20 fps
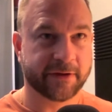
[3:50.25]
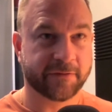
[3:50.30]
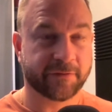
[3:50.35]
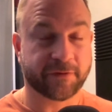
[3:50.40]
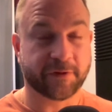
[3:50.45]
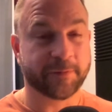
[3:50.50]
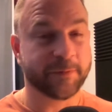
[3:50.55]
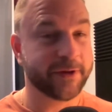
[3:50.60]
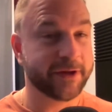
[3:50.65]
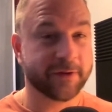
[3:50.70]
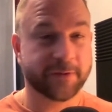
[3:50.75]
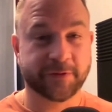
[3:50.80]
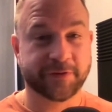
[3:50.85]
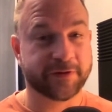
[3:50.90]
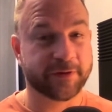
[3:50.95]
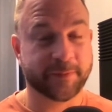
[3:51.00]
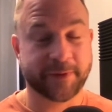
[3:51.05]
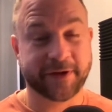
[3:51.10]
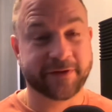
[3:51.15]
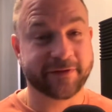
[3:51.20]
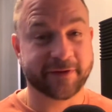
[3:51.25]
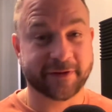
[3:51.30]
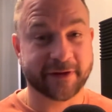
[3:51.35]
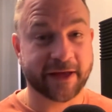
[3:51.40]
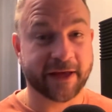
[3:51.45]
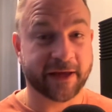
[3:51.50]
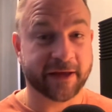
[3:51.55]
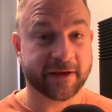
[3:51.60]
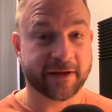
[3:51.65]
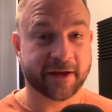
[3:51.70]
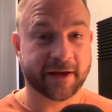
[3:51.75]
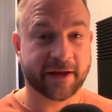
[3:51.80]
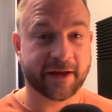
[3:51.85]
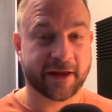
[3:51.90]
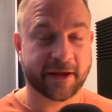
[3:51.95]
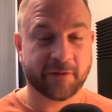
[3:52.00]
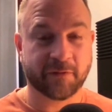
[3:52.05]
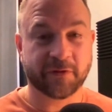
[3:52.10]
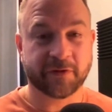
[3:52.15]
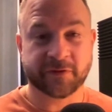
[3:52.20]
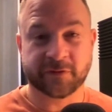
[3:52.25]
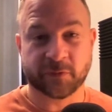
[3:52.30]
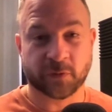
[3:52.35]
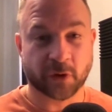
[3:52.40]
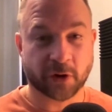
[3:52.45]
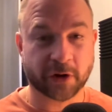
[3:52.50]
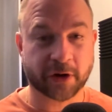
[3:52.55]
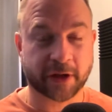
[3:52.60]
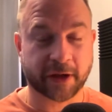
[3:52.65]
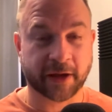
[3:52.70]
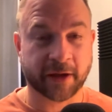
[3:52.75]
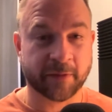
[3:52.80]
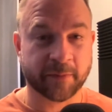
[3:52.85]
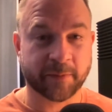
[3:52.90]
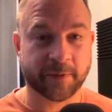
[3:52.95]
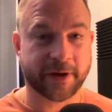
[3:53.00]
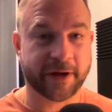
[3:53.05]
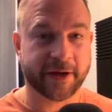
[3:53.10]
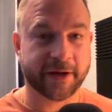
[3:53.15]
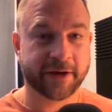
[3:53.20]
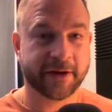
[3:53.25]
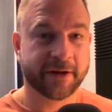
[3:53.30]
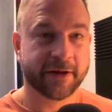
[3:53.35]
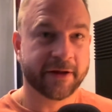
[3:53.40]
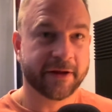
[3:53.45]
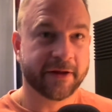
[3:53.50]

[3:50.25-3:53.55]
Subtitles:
for me, it was an amazing day. It was working, but